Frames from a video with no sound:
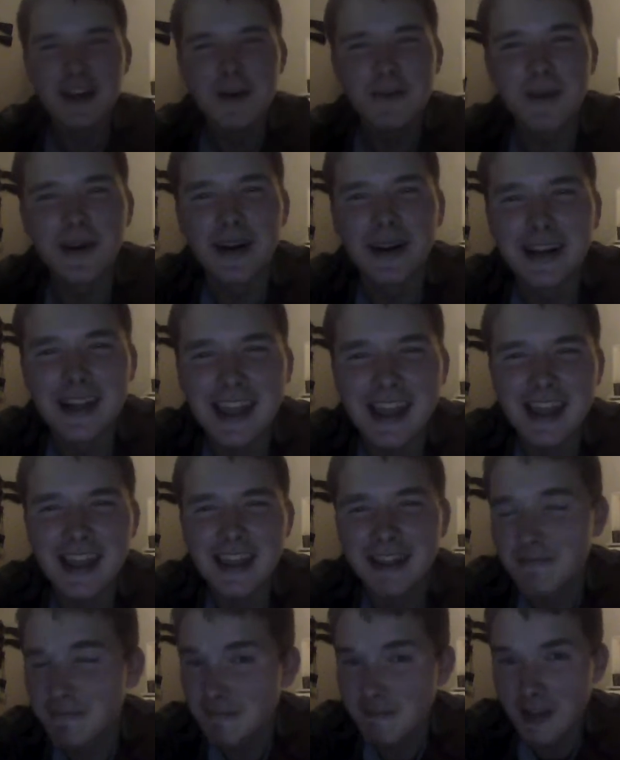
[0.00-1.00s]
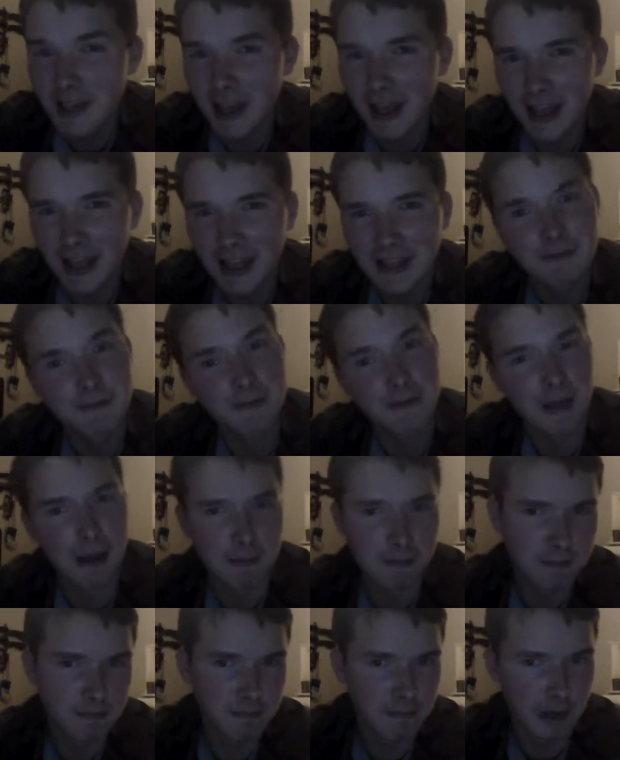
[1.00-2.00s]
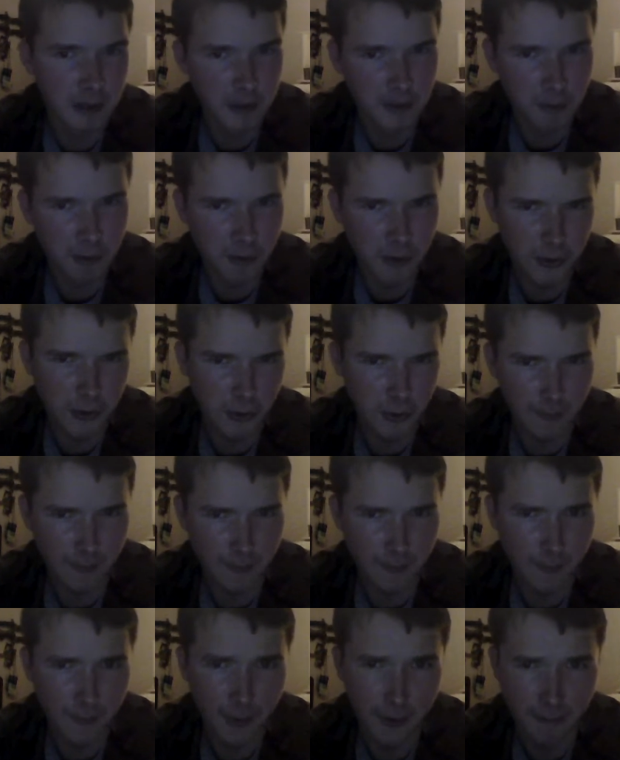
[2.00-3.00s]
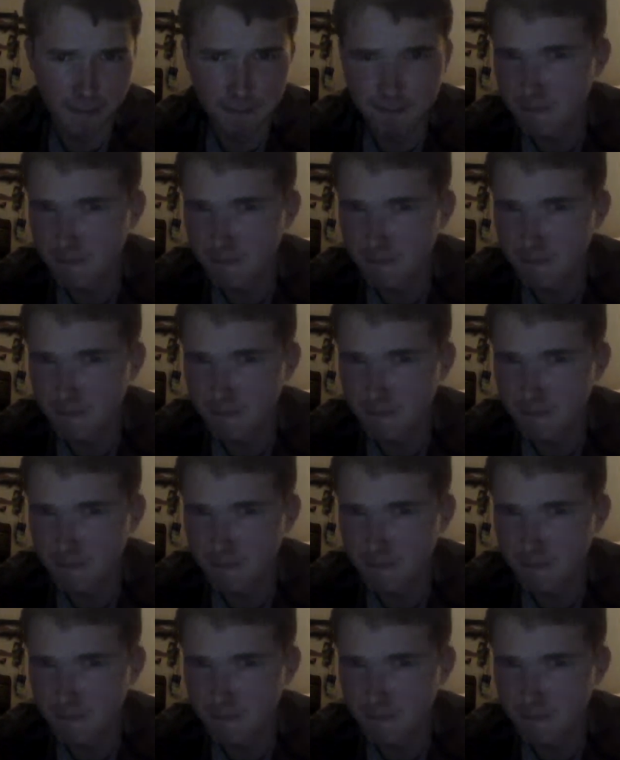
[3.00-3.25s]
But yeah, I just want to show that today.